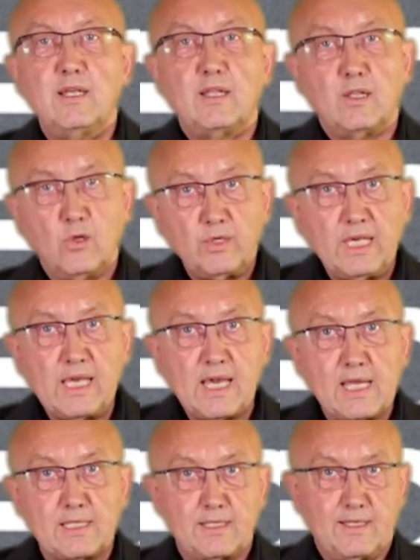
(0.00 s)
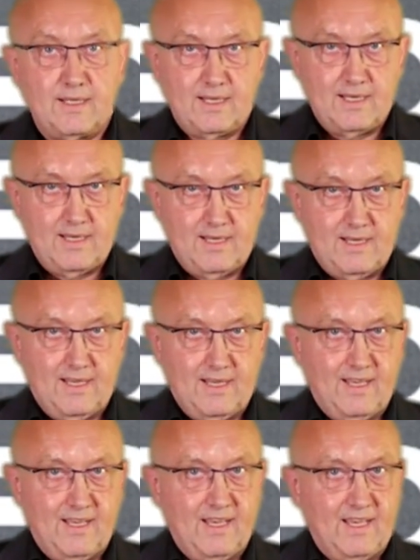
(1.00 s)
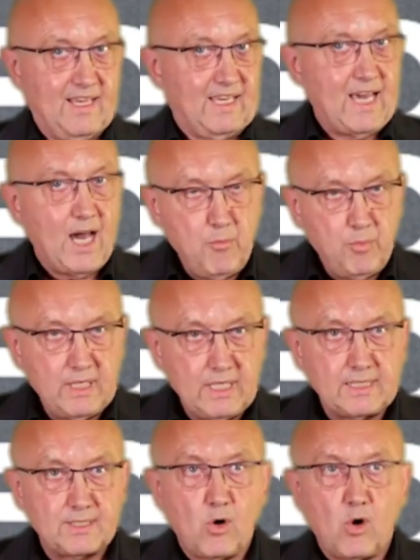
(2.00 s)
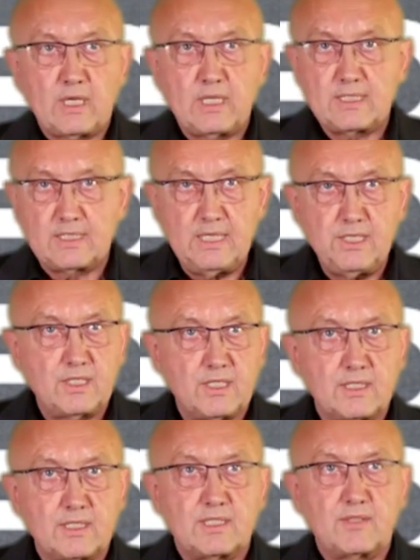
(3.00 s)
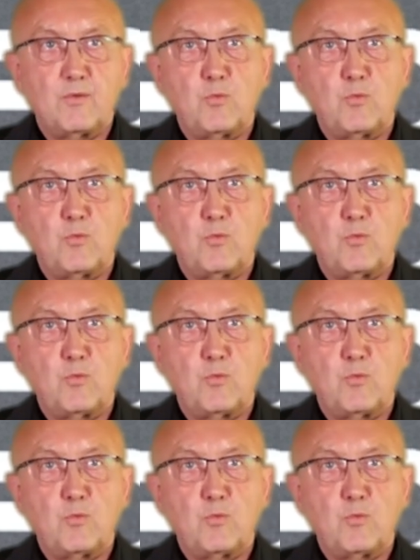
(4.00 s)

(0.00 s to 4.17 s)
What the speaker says: Looking at companies, organizations,